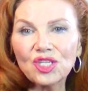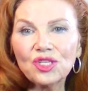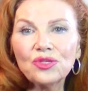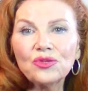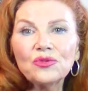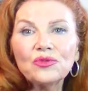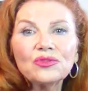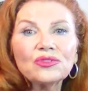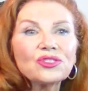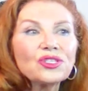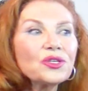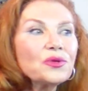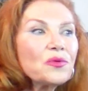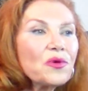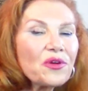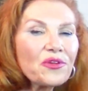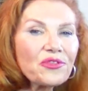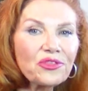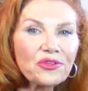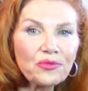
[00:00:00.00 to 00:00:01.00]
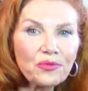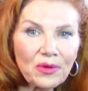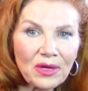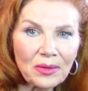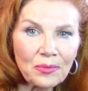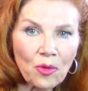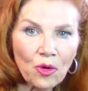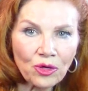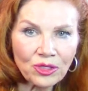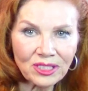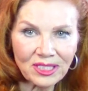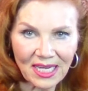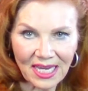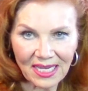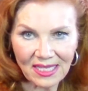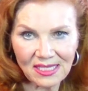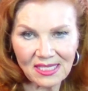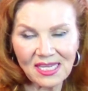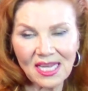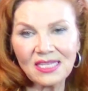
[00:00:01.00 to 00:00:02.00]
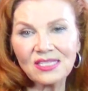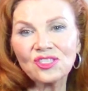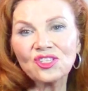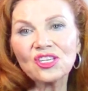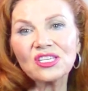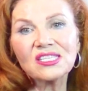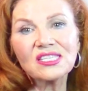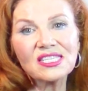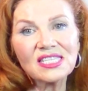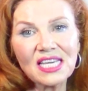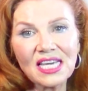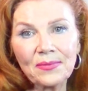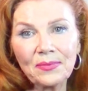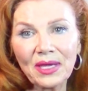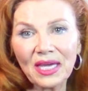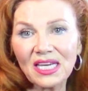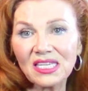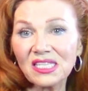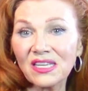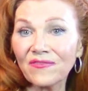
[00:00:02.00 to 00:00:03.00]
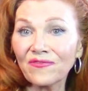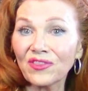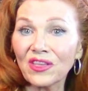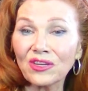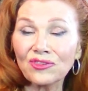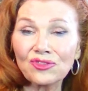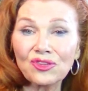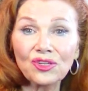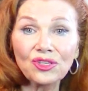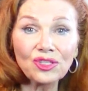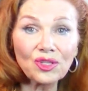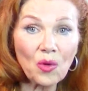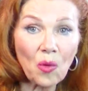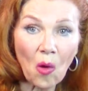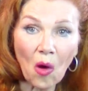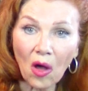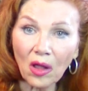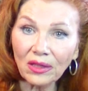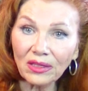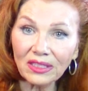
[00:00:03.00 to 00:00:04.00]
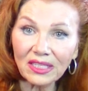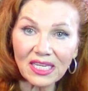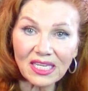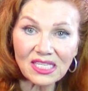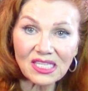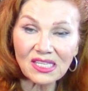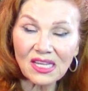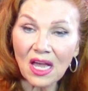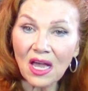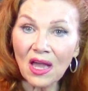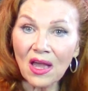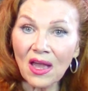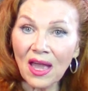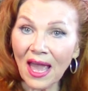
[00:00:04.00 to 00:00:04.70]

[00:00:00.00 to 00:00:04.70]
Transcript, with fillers: Do two or three more dates and just see because if there's good qualities